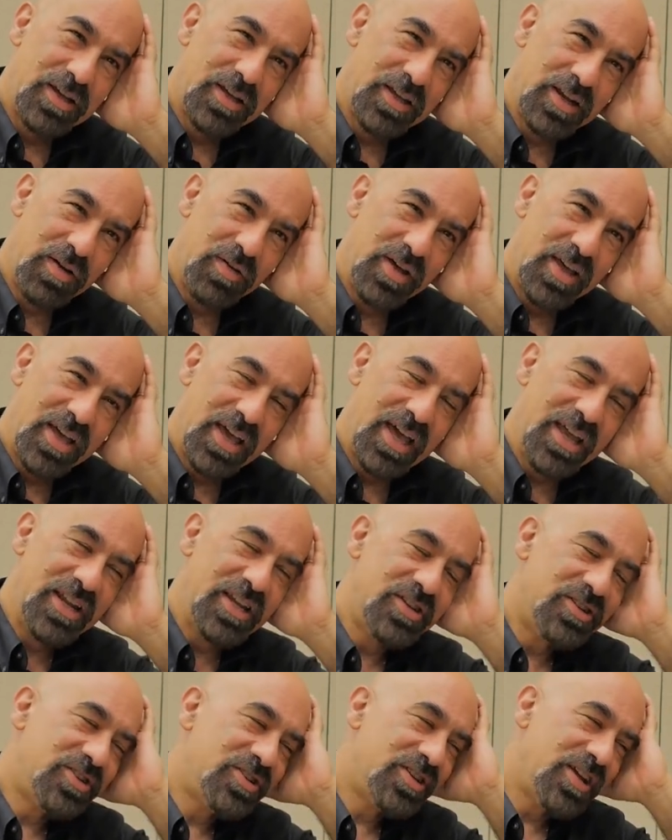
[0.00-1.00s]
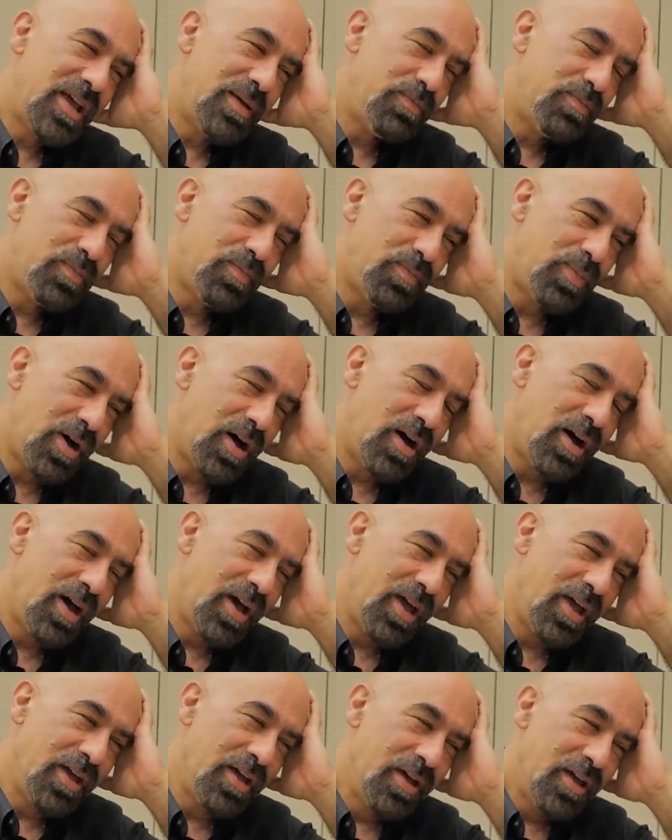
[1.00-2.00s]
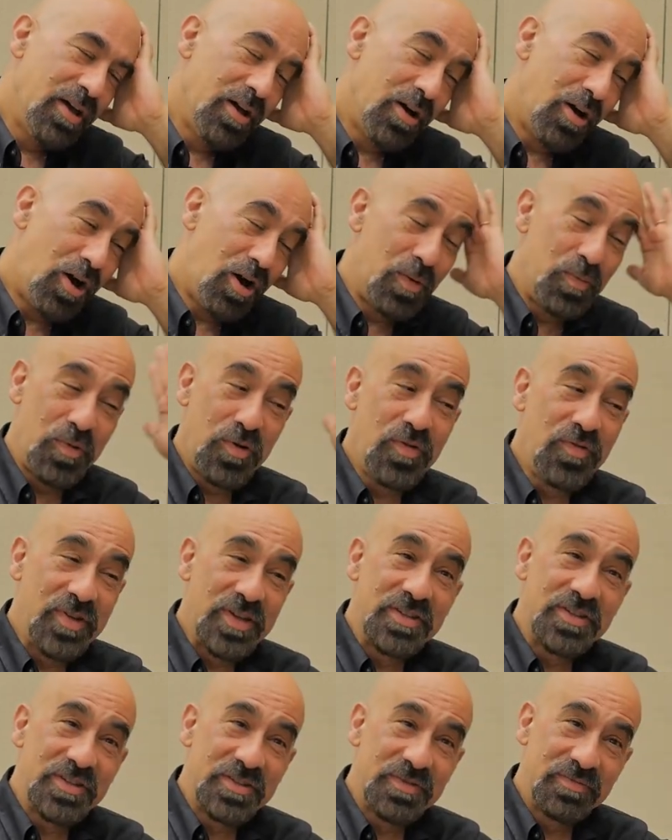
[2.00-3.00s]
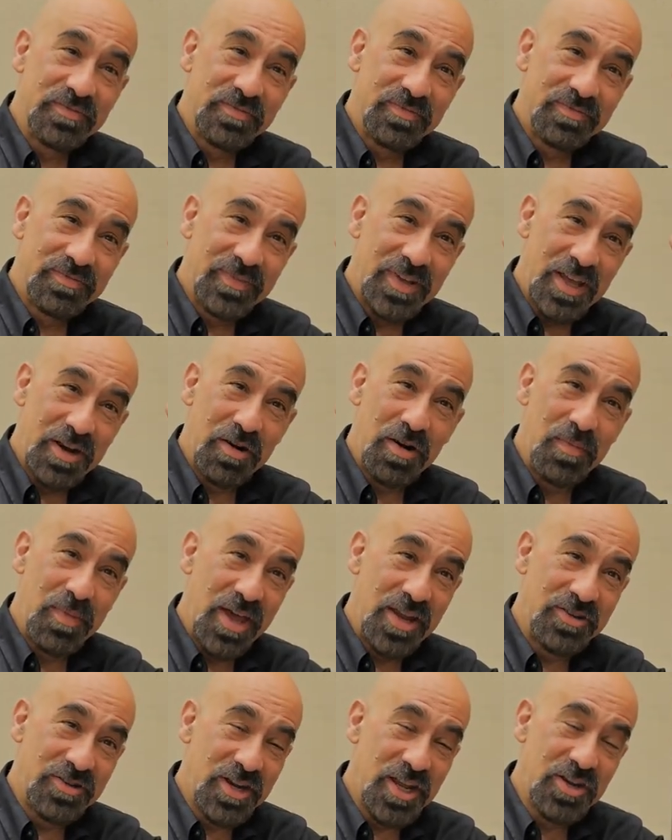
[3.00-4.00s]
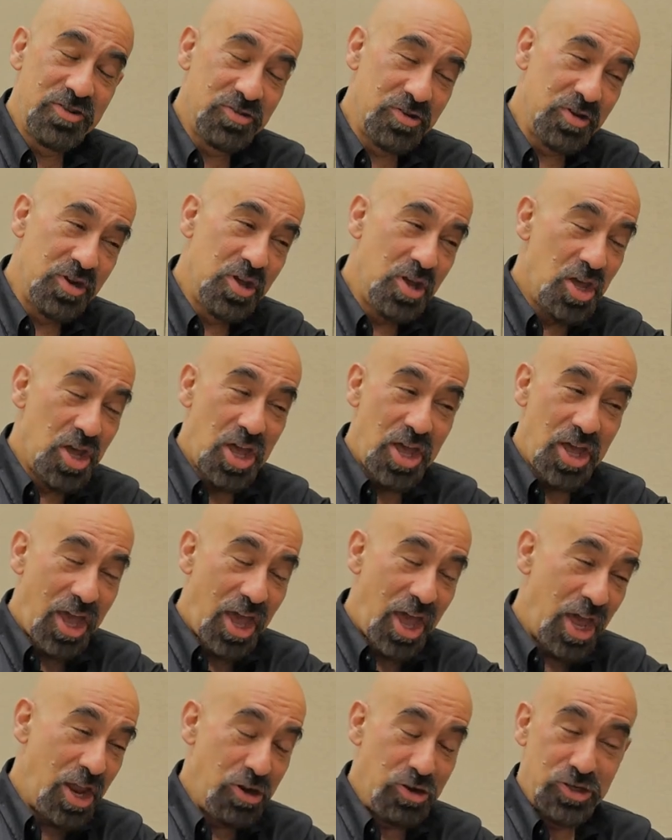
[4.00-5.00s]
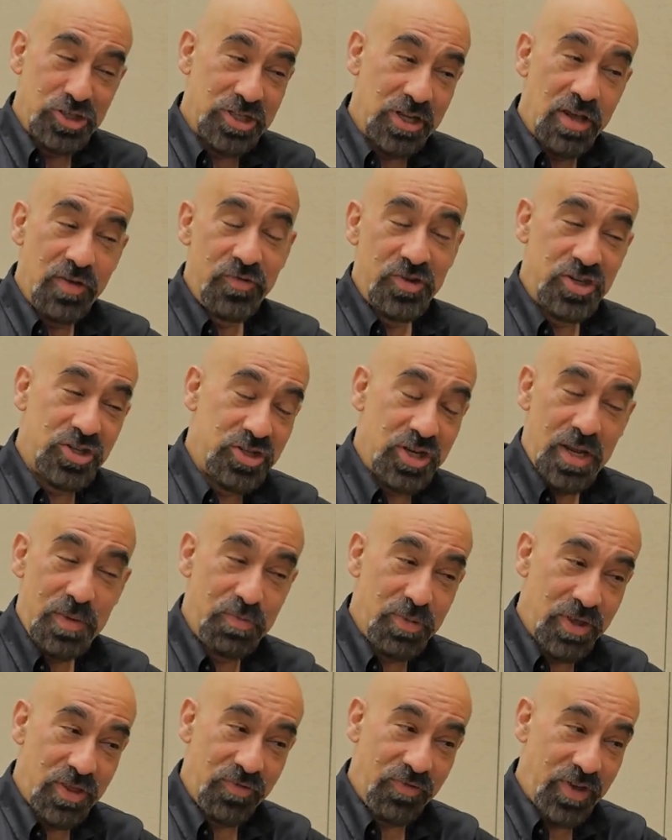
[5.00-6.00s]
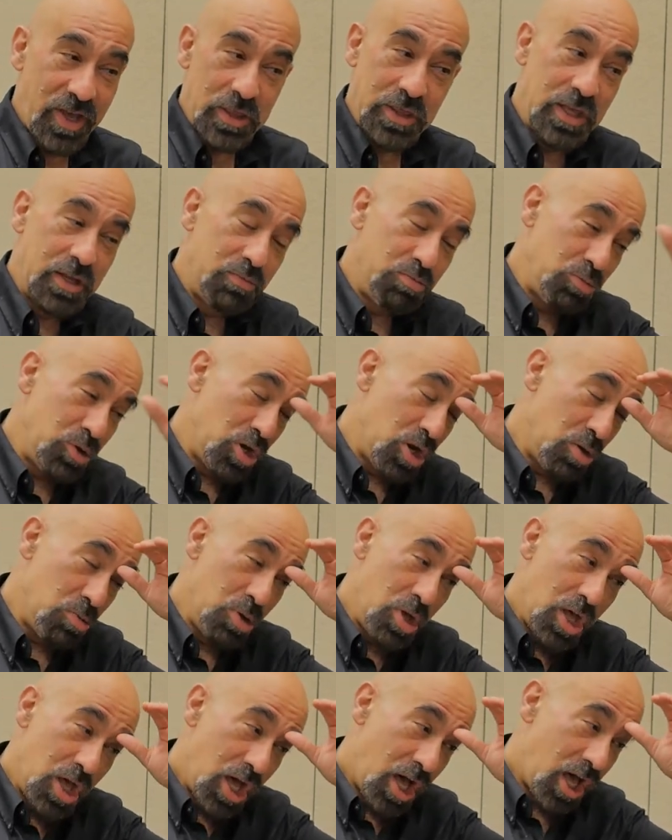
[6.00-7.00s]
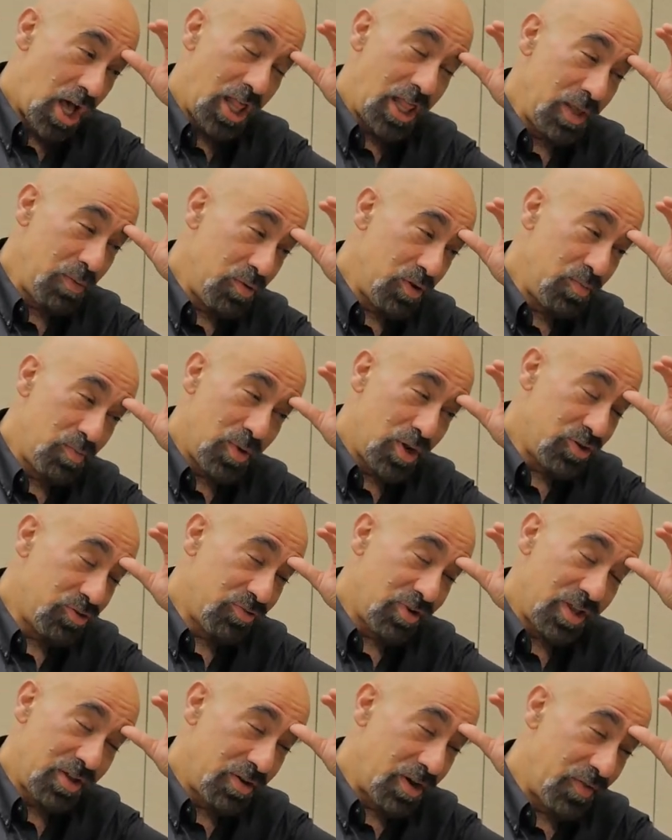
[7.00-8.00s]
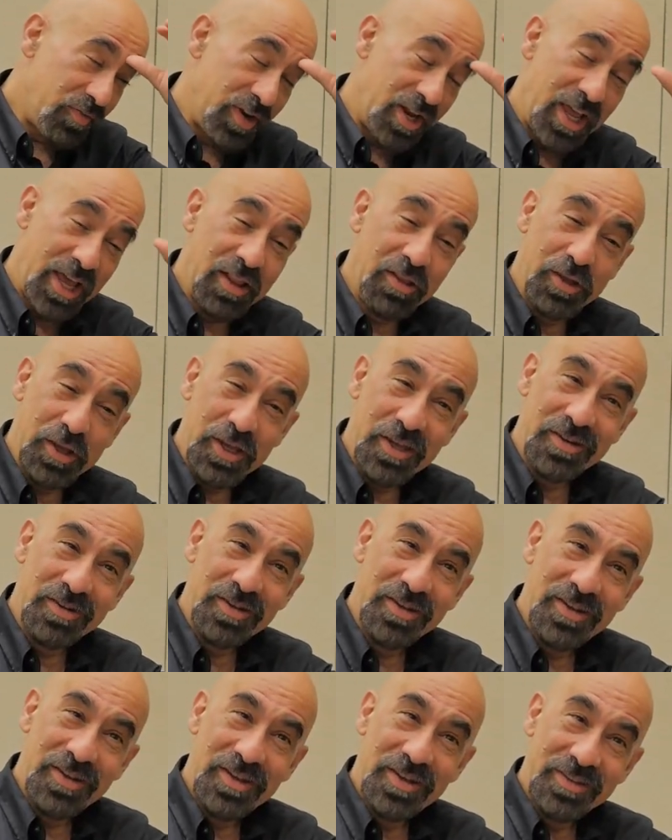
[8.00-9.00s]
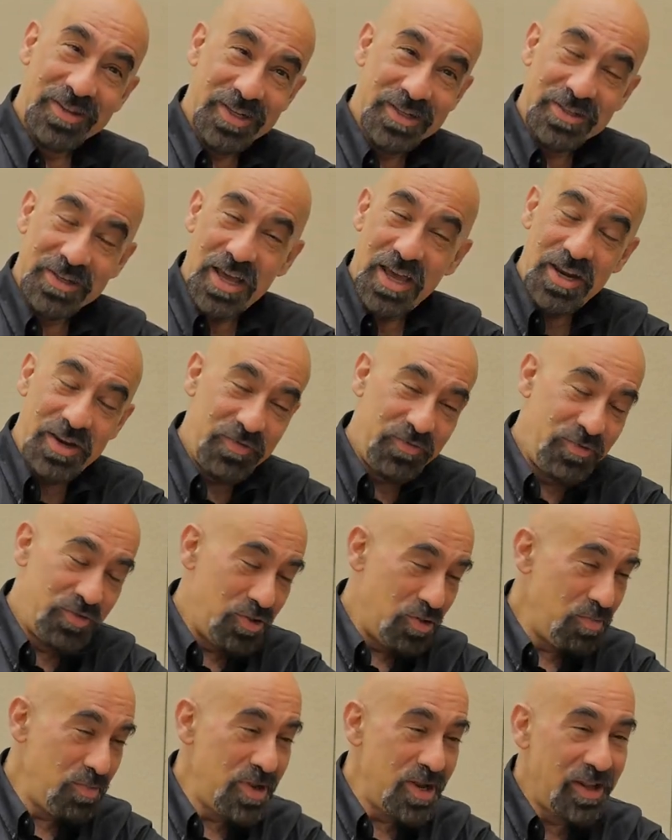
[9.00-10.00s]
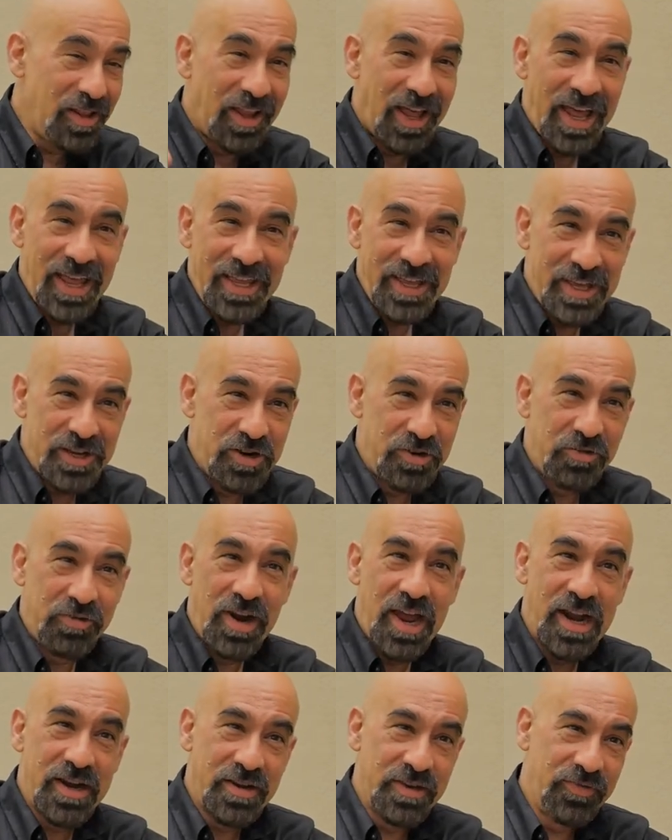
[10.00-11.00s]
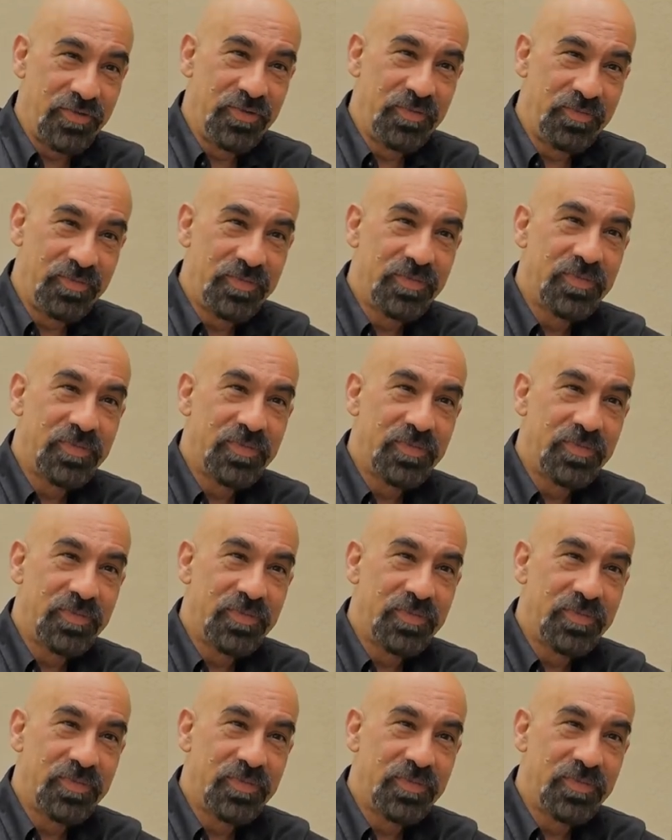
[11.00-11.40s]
you know, and it's shaped by our movies and our imagination, and some of it's shaped by the fact that, you know, Hollywood much rather have an alien that's kind of human-like and attractive.